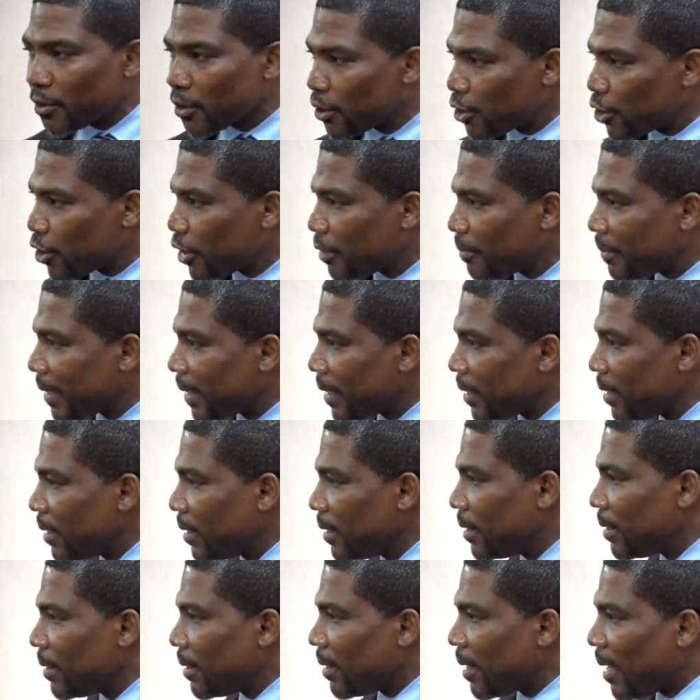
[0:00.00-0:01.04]
to Germany,
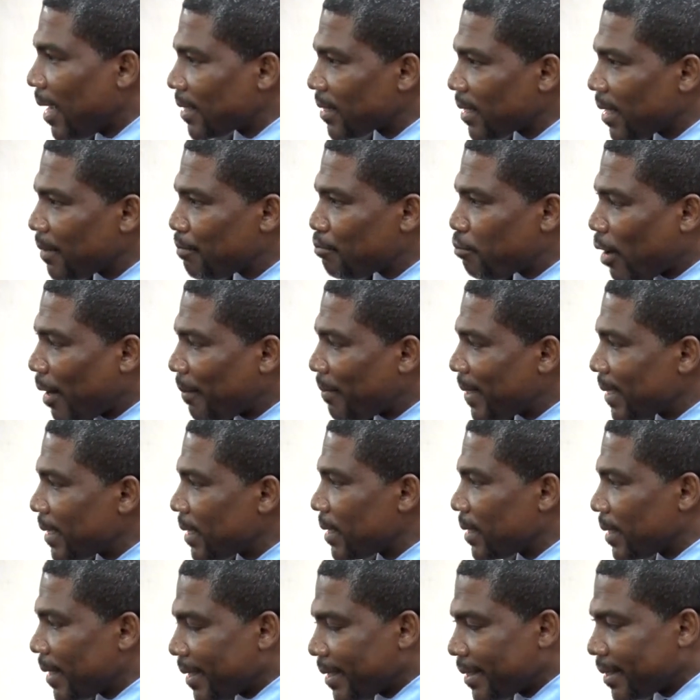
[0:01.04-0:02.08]
as I
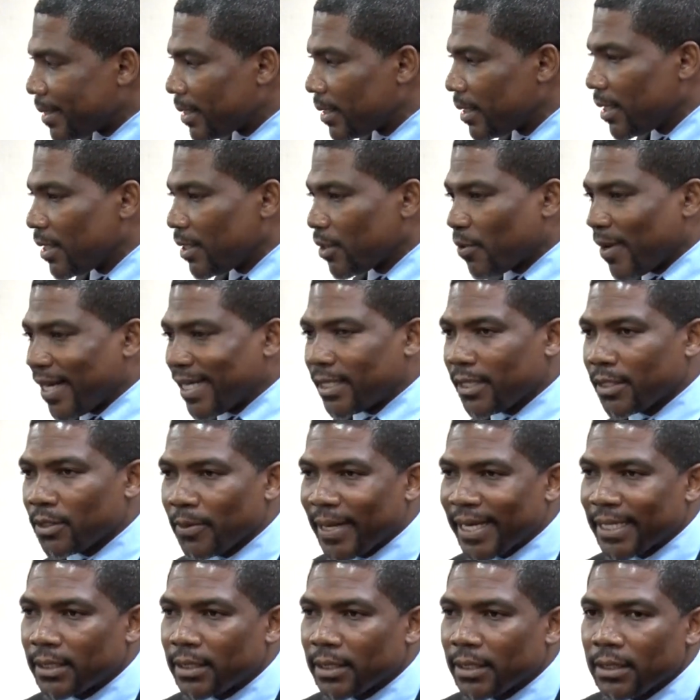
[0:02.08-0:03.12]
promised since
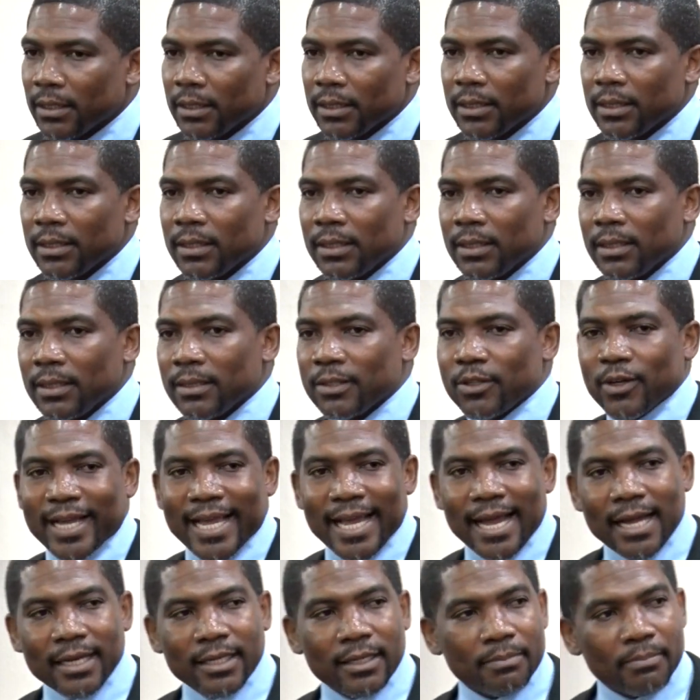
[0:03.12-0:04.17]
2020. You
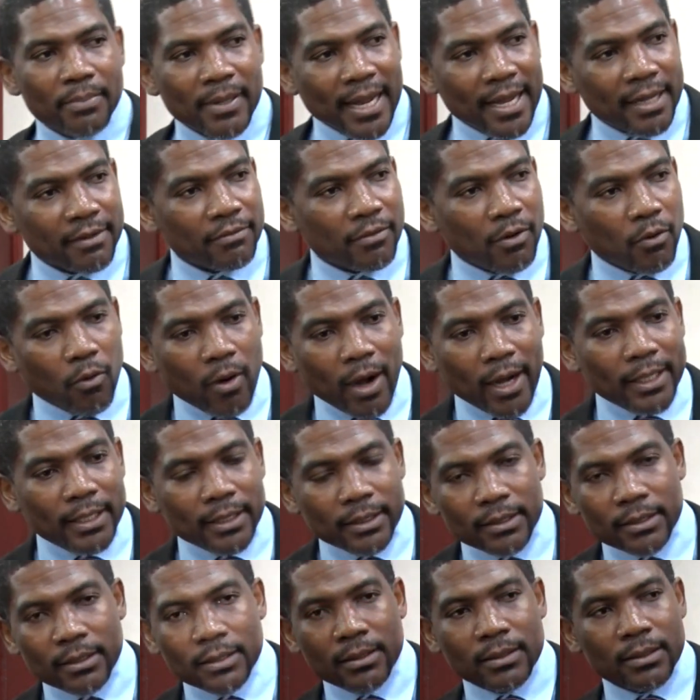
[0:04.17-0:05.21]
can't apply for one.
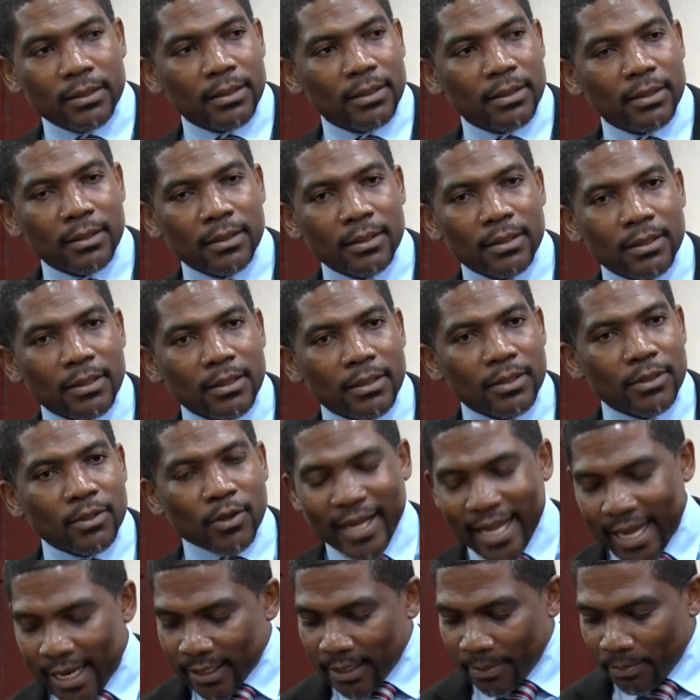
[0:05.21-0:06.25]
You
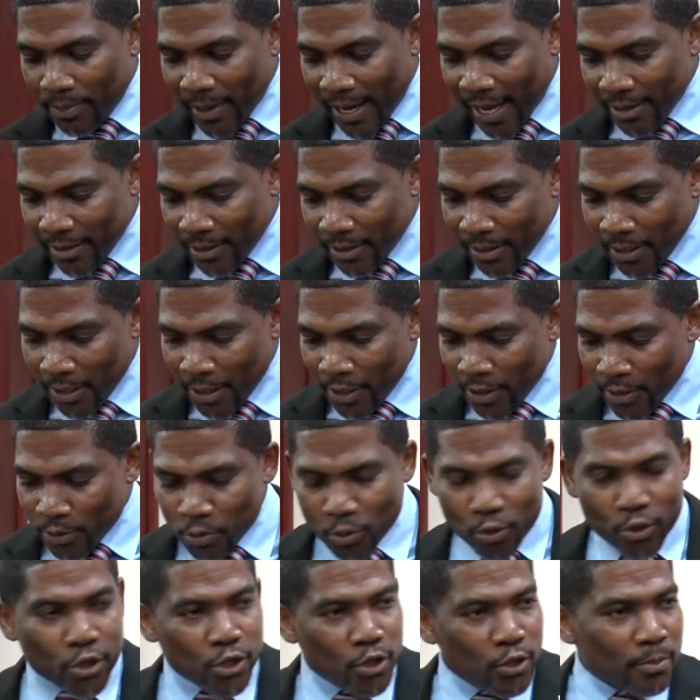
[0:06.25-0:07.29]
can't apply
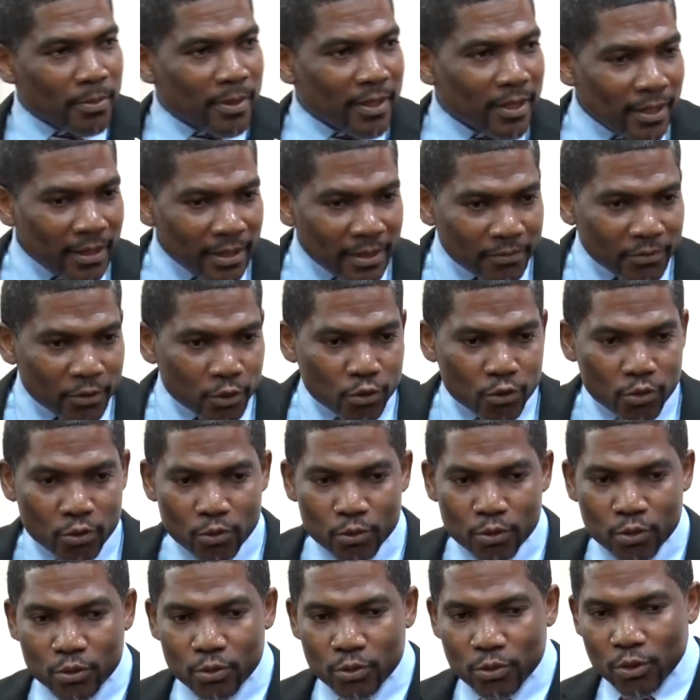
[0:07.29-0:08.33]
to Cuba if you
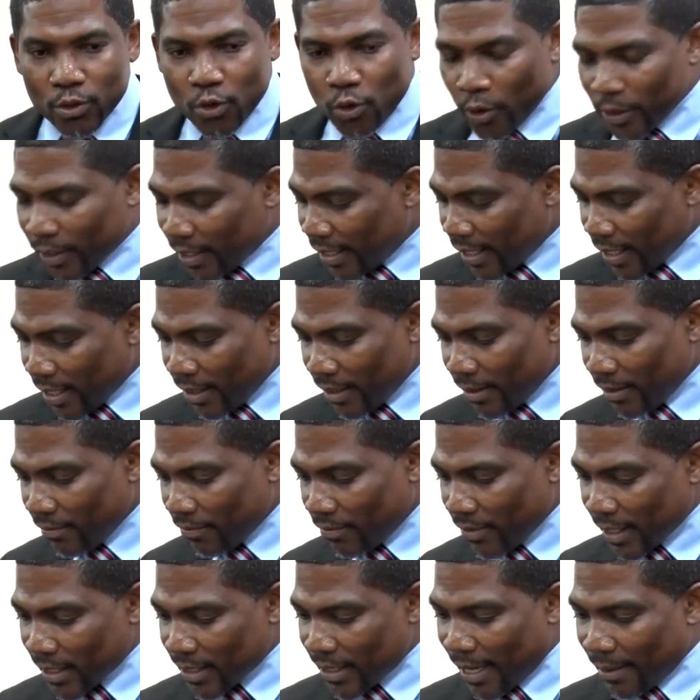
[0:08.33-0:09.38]
choose to go there,
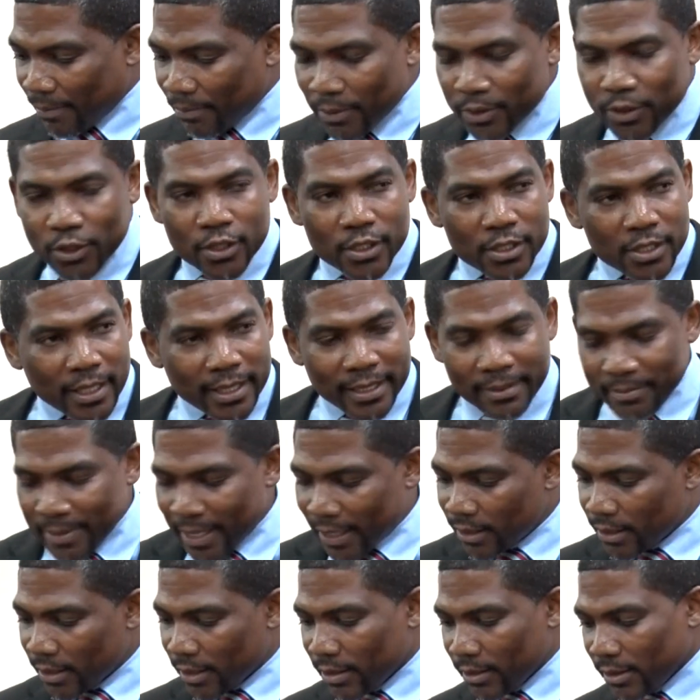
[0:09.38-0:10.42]
for example, to study
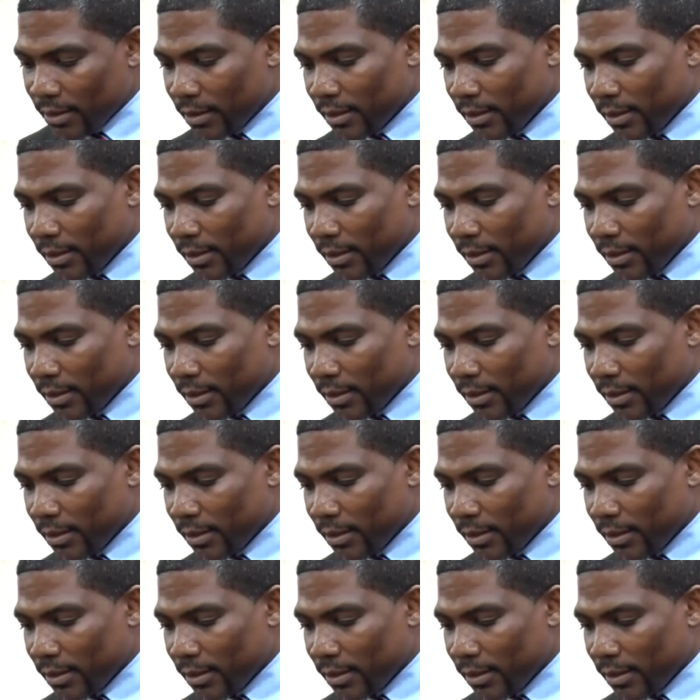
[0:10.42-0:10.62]
medicine.